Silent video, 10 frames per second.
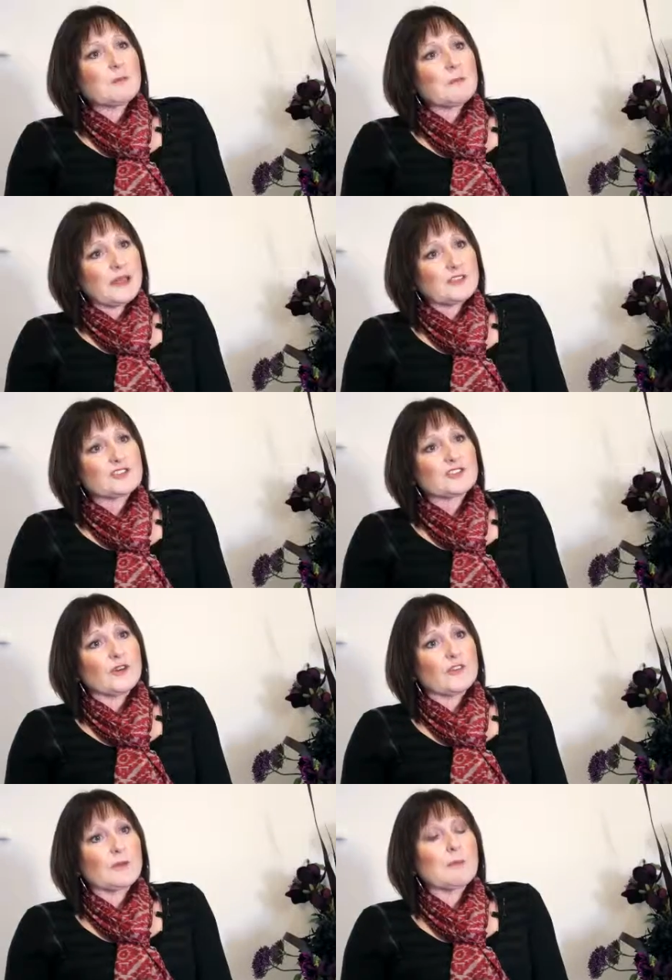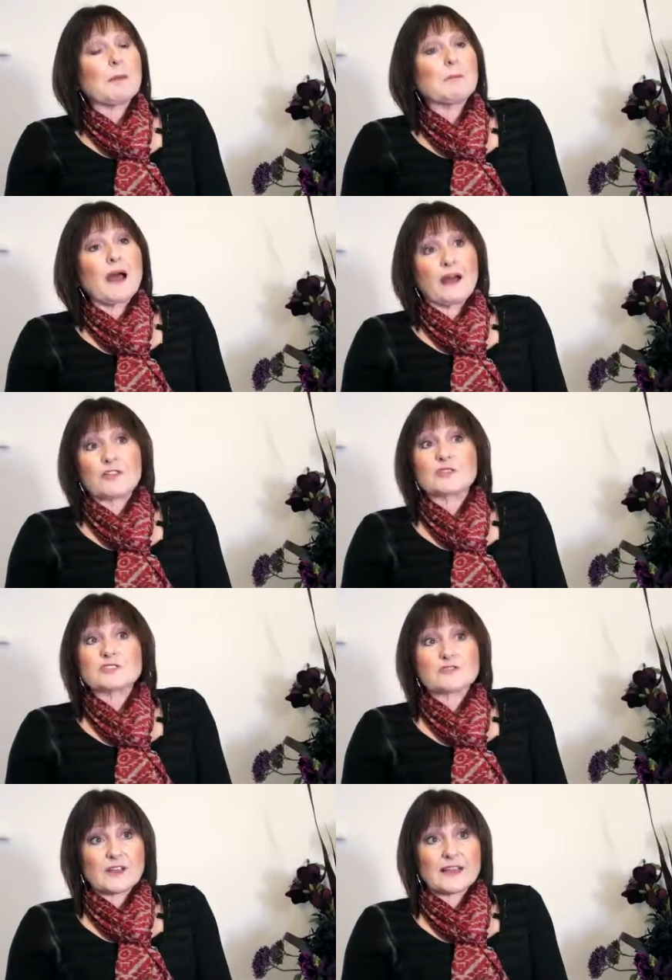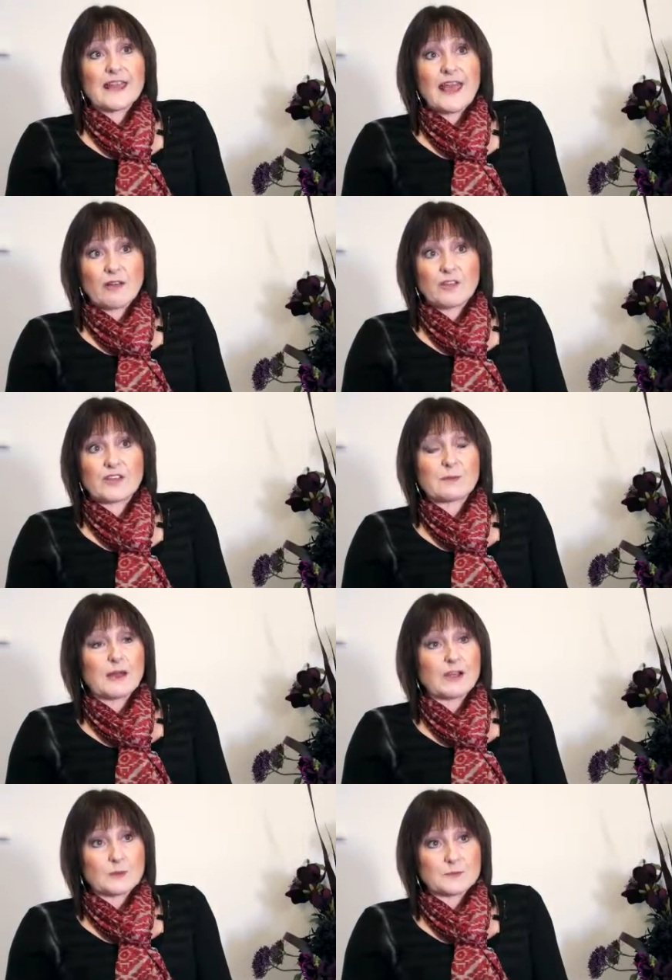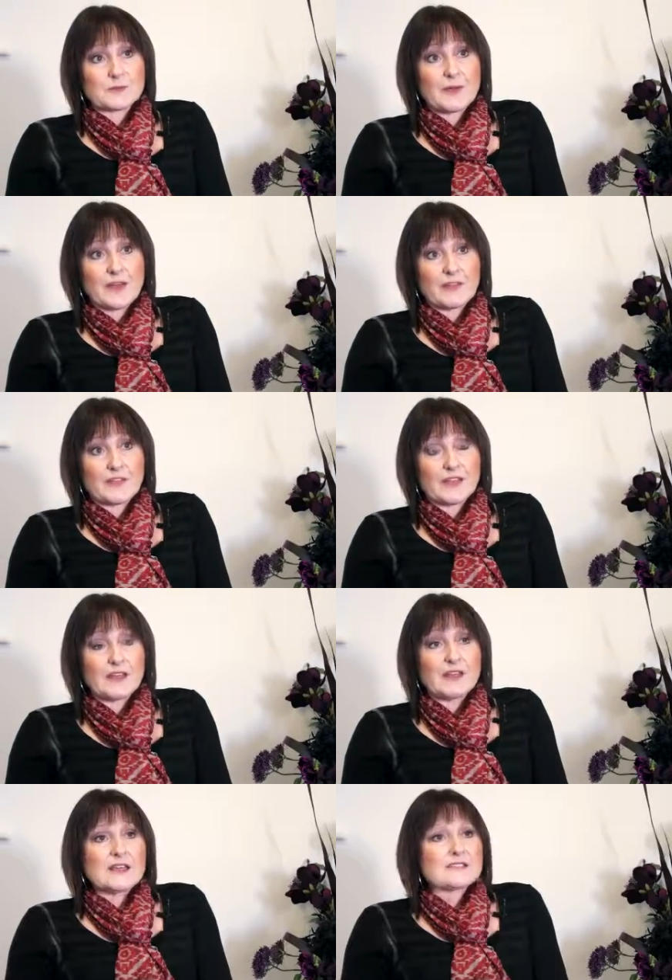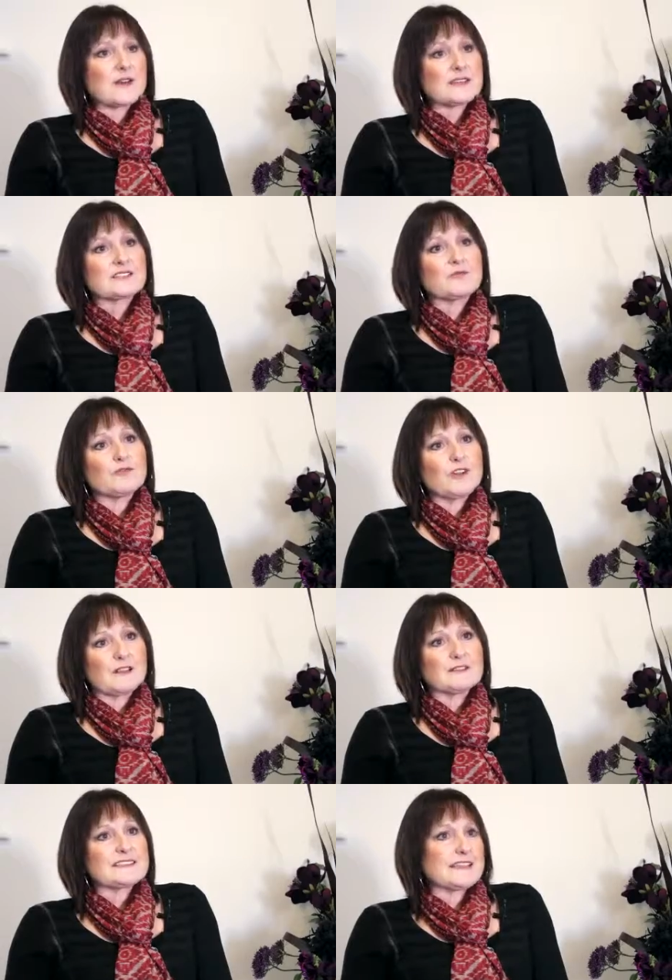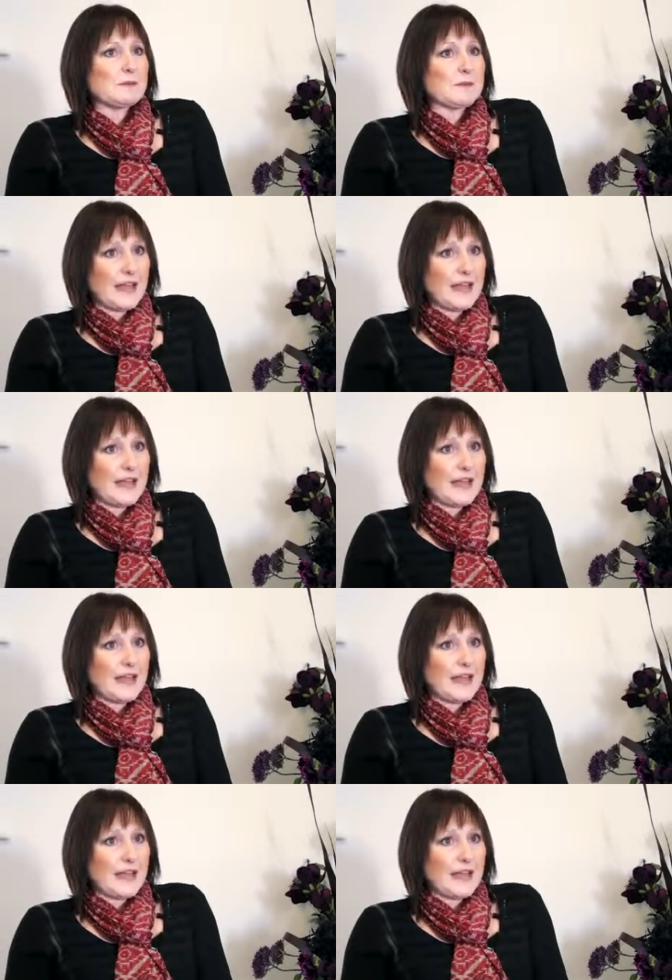They made sure that my mouth was really healthy and my gums were healthy. So I had some real deep